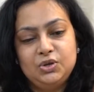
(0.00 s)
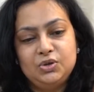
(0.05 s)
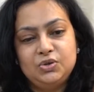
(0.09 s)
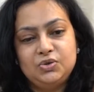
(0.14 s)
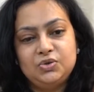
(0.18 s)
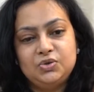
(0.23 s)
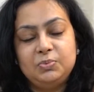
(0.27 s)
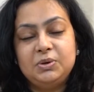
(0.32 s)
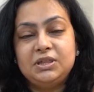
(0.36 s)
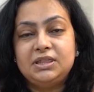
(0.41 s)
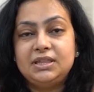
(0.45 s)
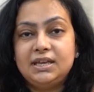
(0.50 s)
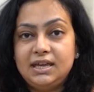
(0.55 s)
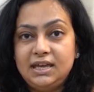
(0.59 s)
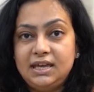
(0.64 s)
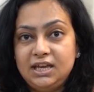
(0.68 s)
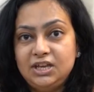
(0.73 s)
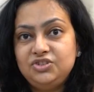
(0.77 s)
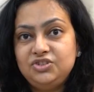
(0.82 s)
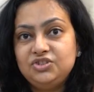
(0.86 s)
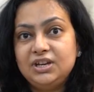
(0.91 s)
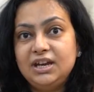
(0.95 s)
So with
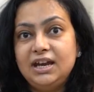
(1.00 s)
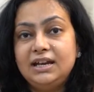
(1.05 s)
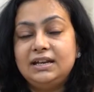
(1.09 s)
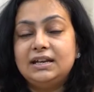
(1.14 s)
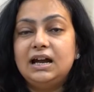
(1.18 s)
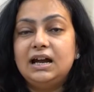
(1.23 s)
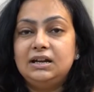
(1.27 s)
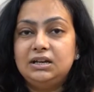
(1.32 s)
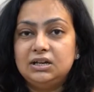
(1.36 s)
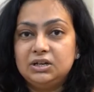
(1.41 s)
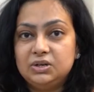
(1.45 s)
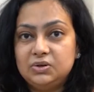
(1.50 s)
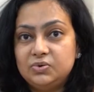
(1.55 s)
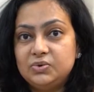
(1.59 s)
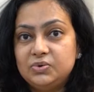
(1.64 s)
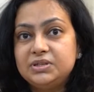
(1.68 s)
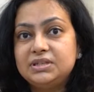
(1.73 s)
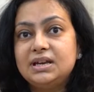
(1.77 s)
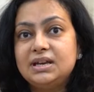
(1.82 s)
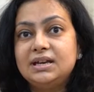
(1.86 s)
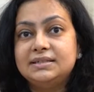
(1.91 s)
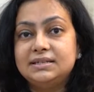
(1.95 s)
age, it
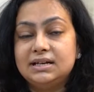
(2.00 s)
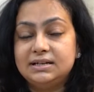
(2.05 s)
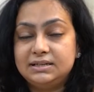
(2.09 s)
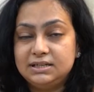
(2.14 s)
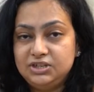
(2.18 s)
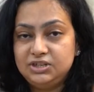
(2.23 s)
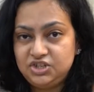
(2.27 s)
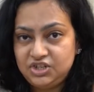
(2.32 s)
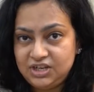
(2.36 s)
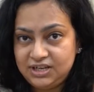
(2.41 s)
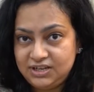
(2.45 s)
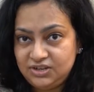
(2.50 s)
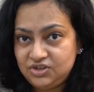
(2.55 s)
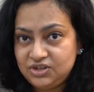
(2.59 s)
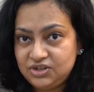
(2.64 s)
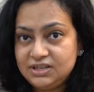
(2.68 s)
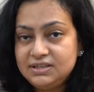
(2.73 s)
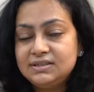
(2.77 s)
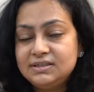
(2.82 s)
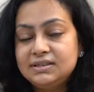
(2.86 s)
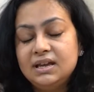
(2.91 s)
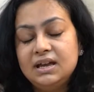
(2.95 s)
undergoes certain
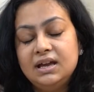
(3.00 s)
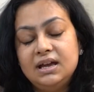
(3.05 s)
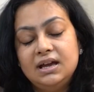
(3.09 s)
changes.